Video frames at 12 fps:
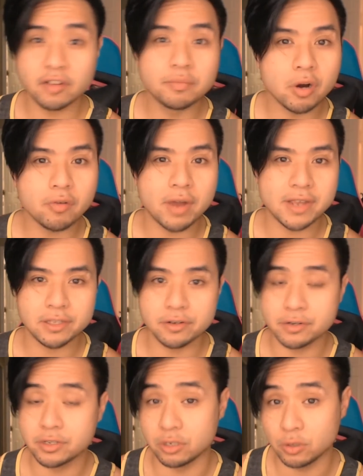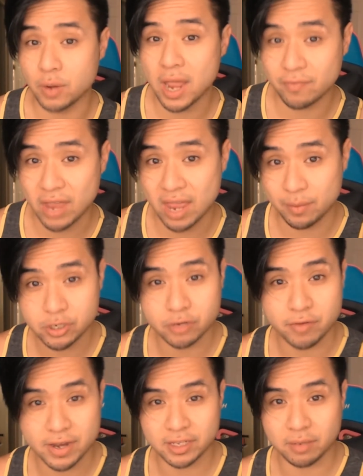pro wrestlers do have
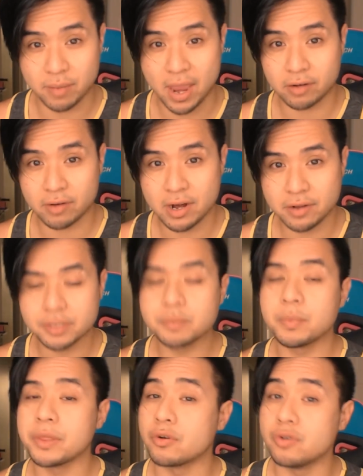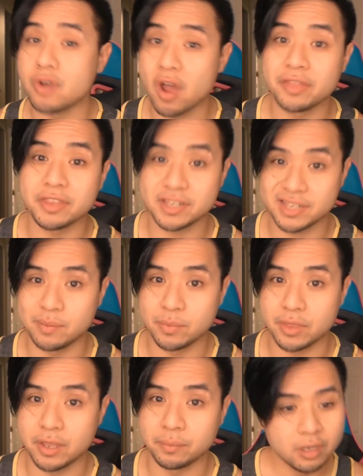amateur wrestling backgrounds, but they're not the same
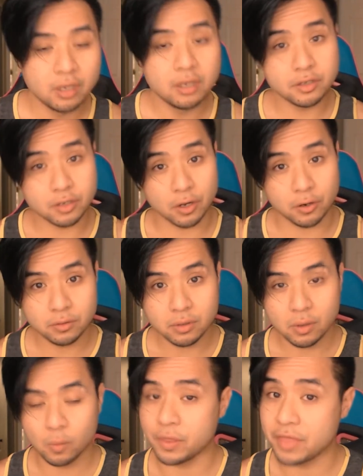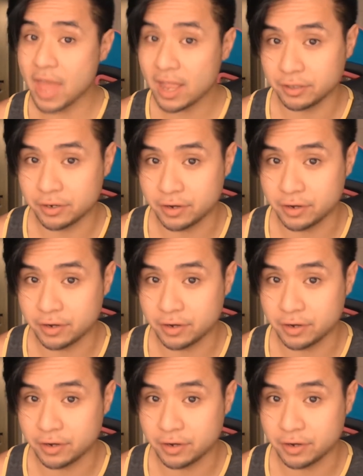thing. So, with that cleared